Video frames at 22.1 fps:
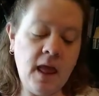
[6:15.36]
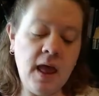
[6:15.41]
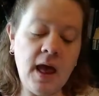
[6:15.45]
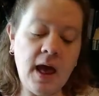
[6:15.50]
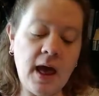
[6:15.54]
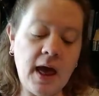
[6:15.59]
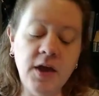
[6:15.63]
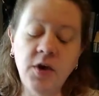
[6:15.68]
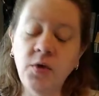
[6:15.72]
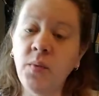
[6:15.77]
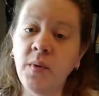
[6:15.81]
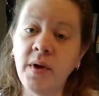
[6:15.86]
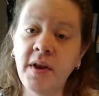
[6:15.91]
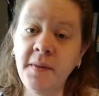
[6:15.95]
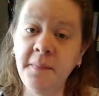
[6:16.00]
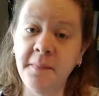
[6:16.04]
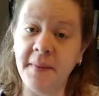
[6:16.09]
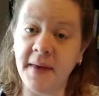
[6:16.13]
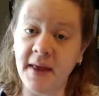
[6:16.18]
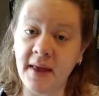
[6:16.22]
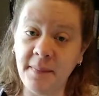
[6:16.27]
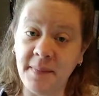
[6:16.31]
And when a
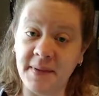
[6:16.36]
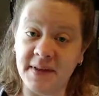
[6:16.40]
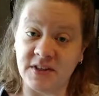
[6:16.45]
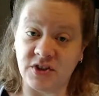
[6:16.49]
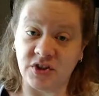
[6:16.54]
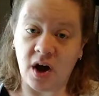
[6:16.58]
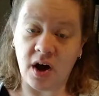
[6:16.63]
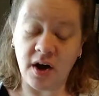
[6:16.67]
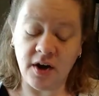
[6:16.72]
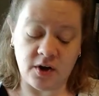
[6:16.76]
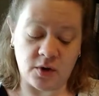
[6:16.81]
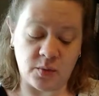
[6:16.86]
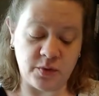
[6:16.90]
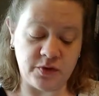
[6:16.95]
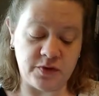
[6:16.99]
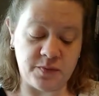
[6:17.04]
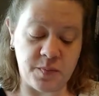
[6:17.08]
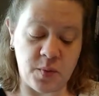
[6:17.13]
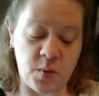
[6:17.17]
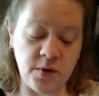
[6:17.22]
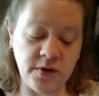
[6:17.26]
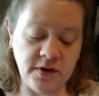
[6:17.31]
baby daughter was
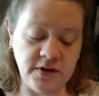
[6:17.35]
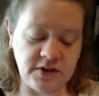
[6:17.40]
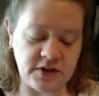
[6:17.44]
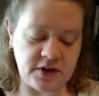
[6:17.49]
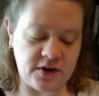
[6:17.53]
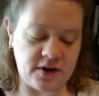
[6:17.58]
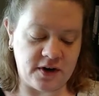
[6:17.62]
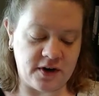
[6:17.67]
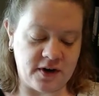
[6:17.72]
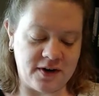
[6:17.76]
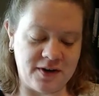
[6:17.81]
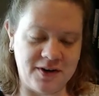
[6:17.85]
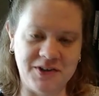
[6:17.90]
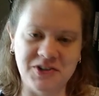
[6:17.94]
born to her,